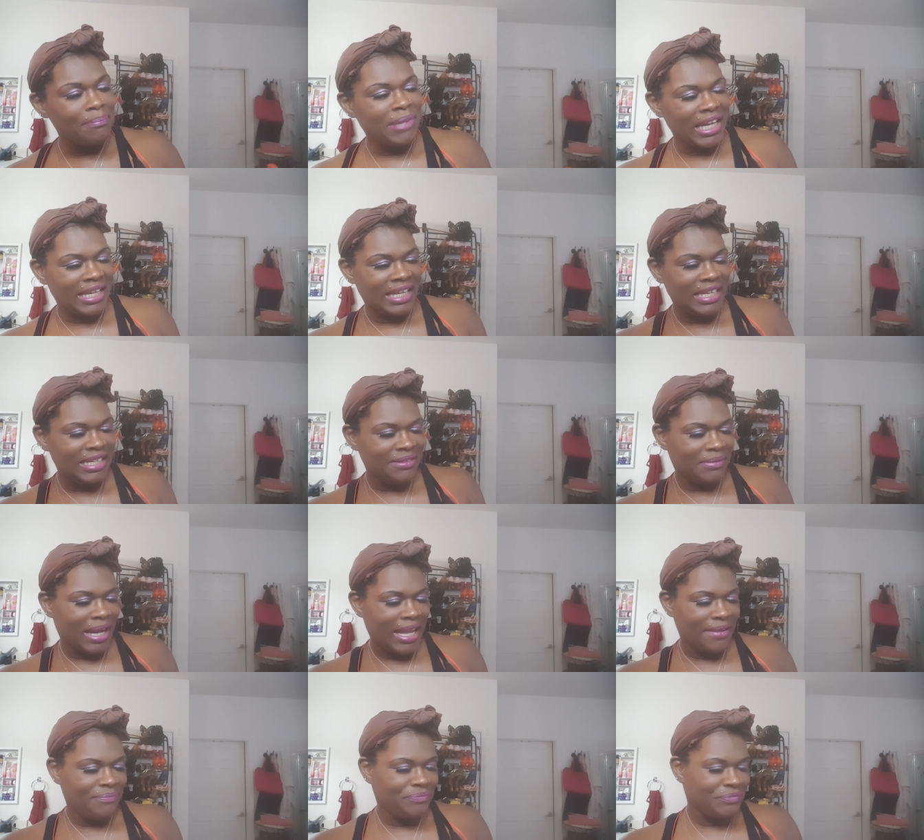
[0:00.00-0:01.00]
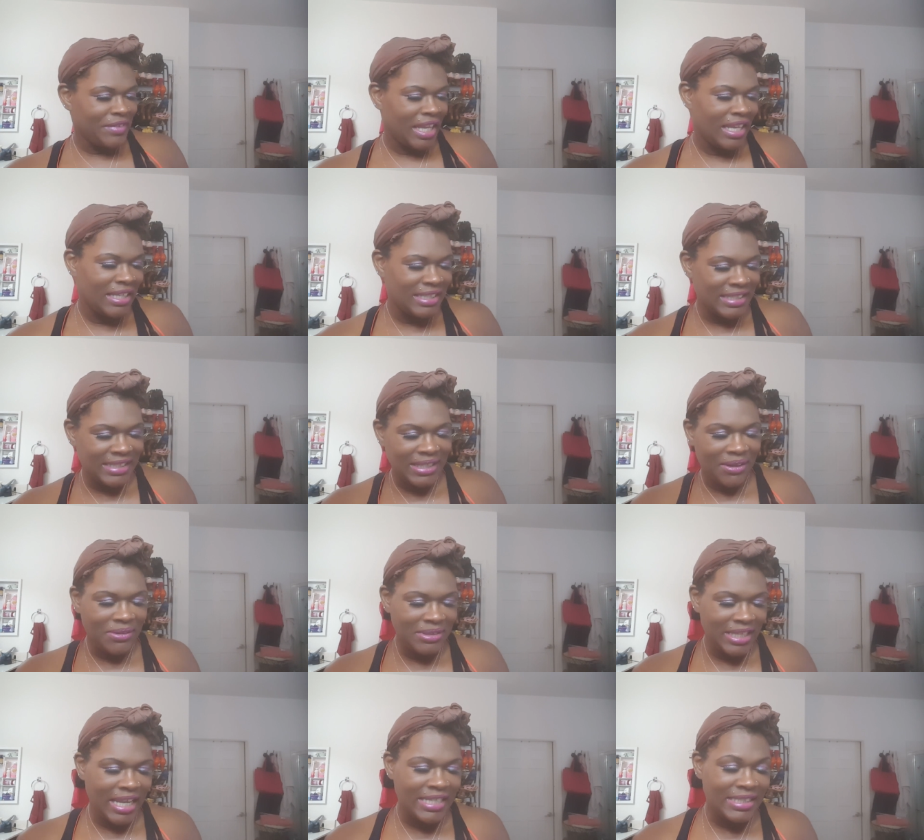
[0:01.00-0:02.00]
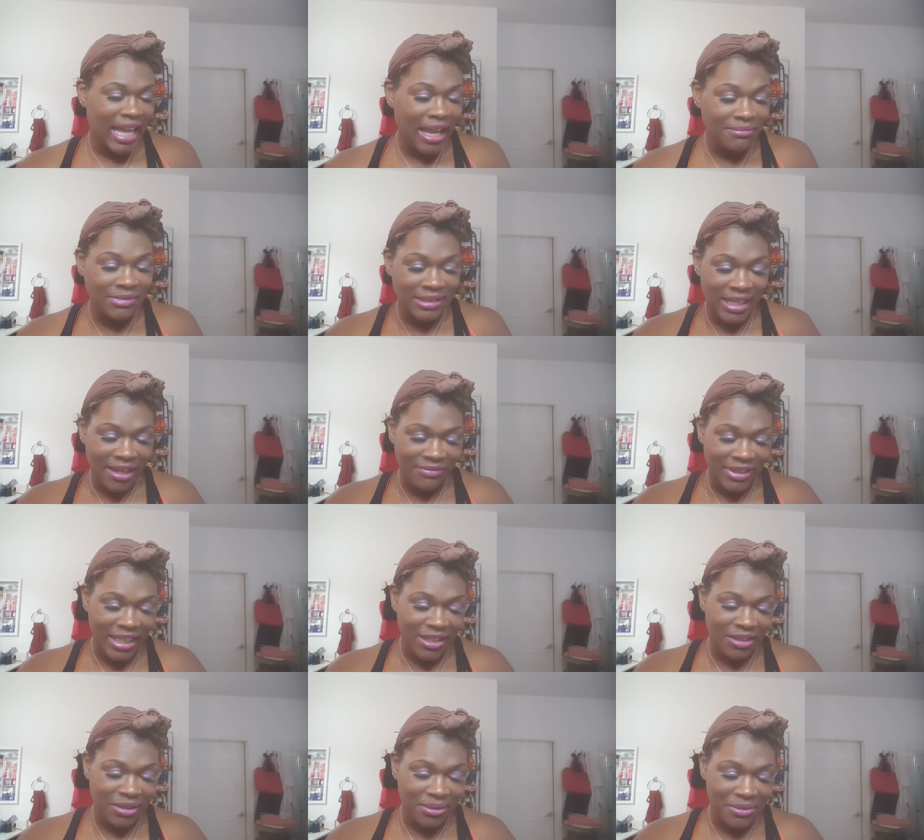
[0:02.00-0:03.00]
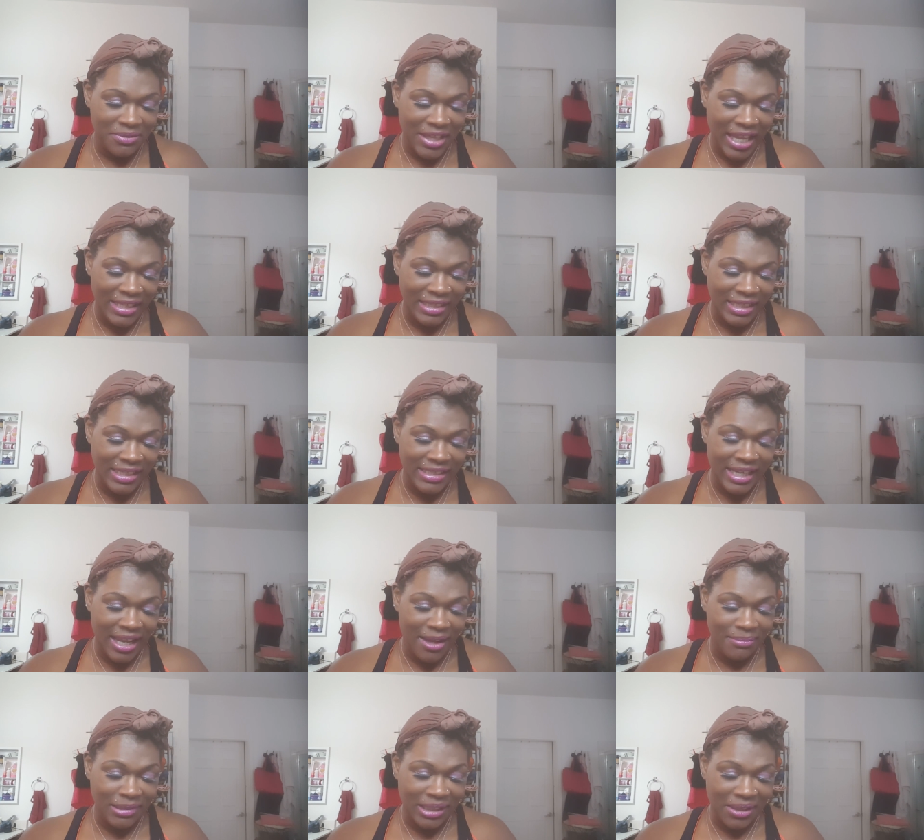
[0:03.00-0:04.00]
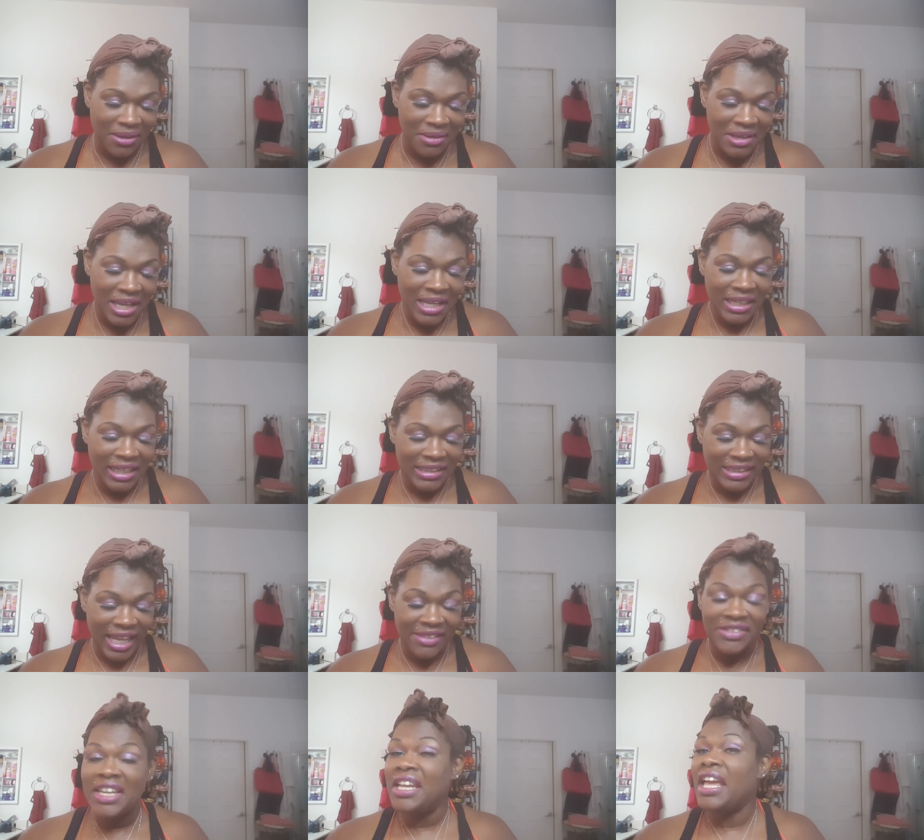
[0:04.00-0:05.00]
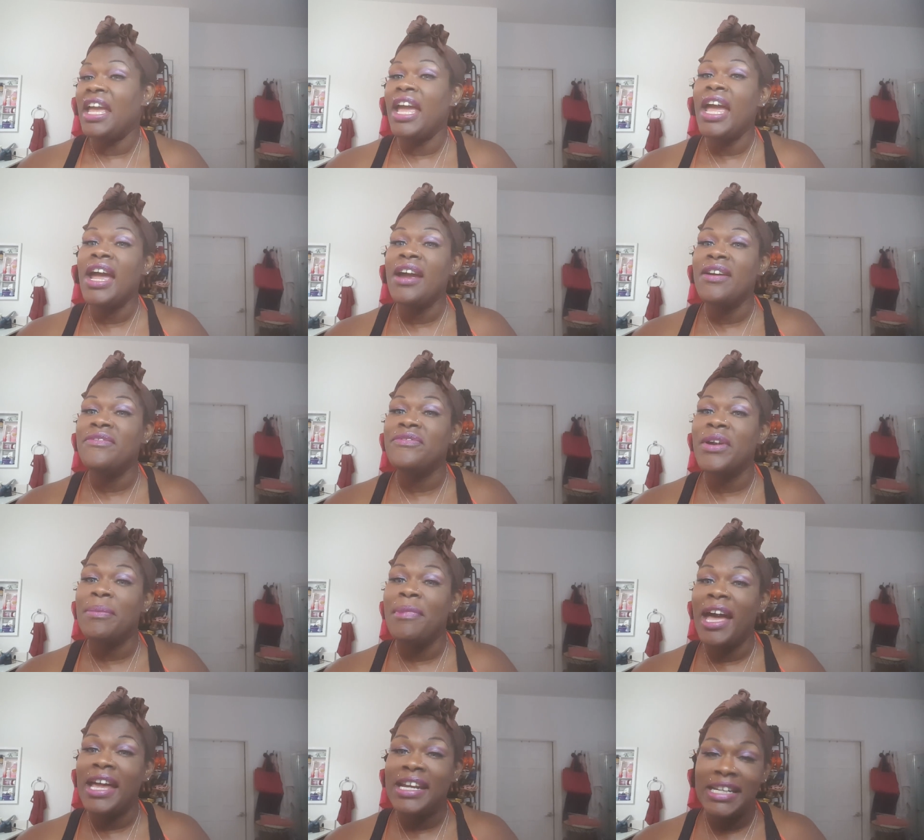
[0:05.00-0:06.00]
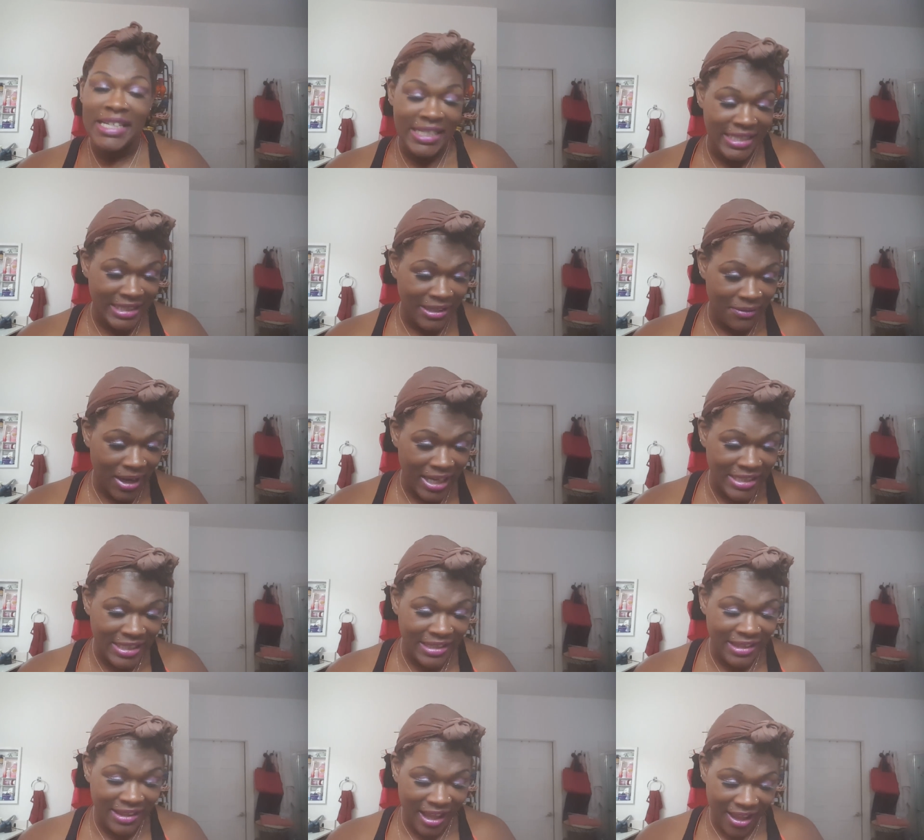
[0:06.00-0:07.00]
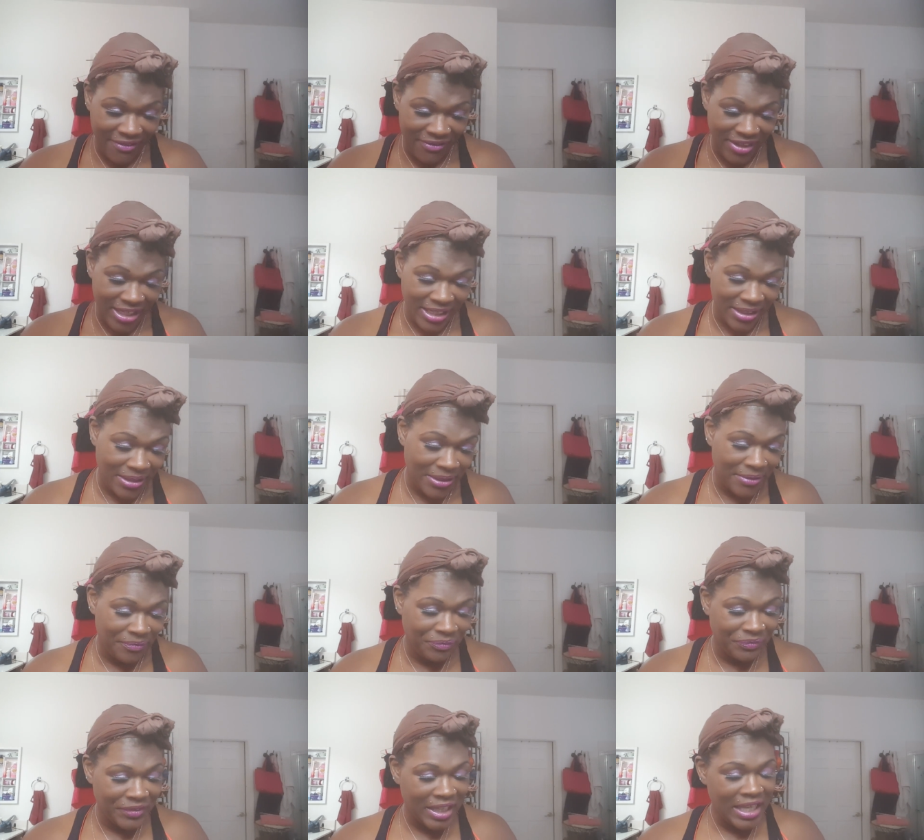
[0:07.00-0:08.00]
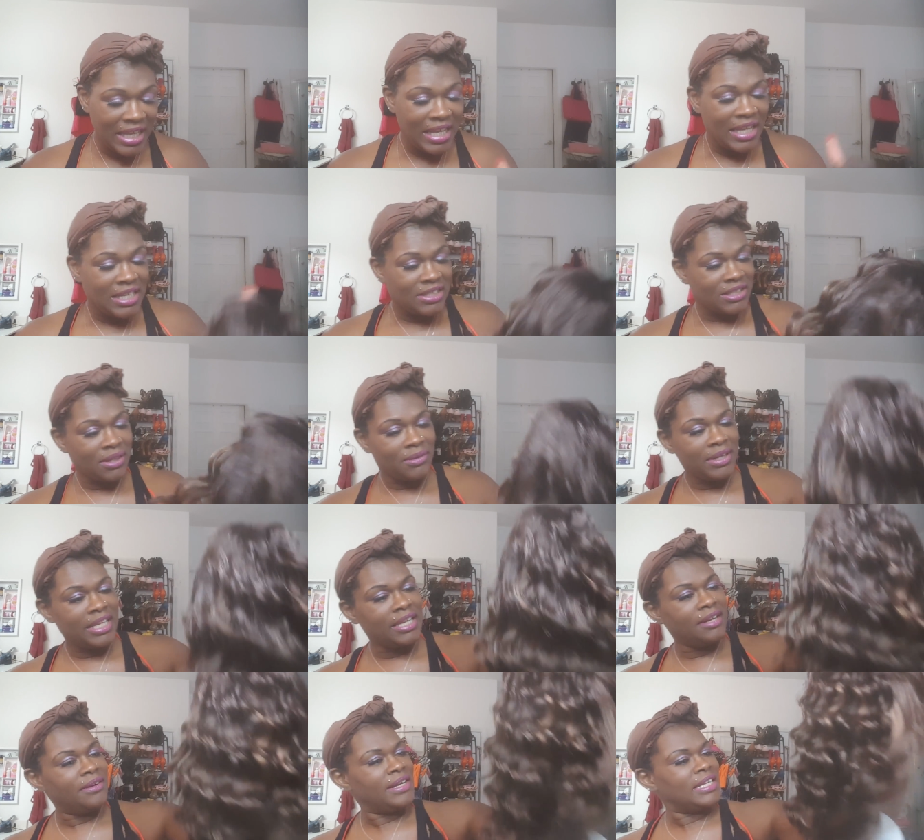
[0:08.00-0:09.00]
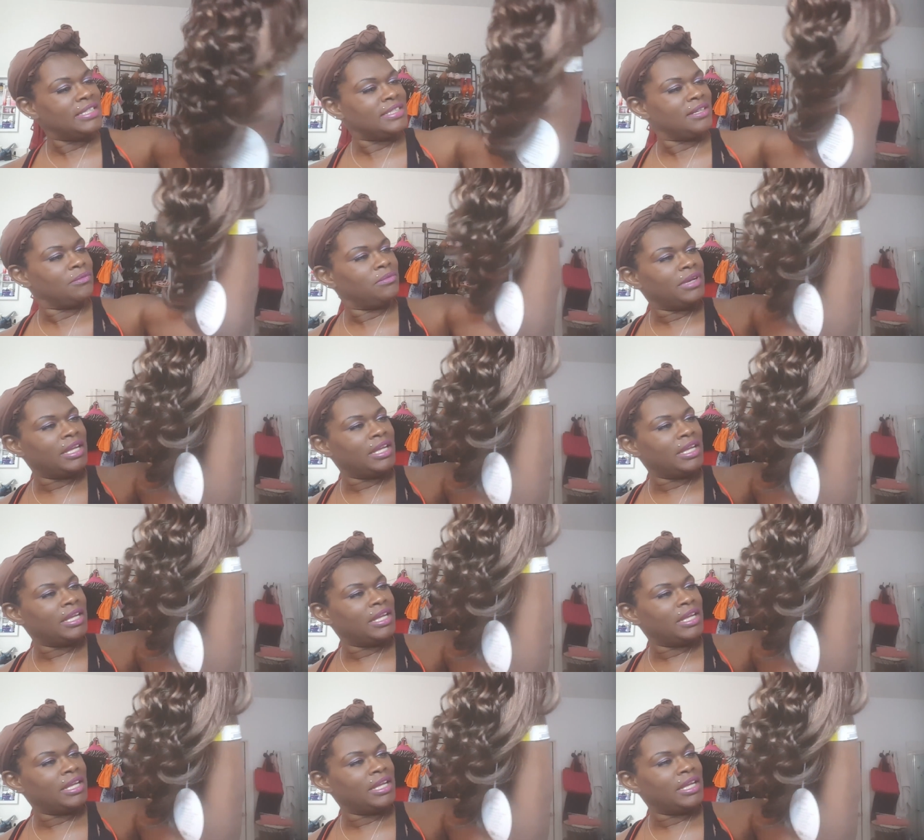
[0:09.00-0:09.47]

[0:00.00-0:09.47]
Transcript: But anyway, so yes, I will definitely include that link down below because I think everybody needs to watch that video. So here is the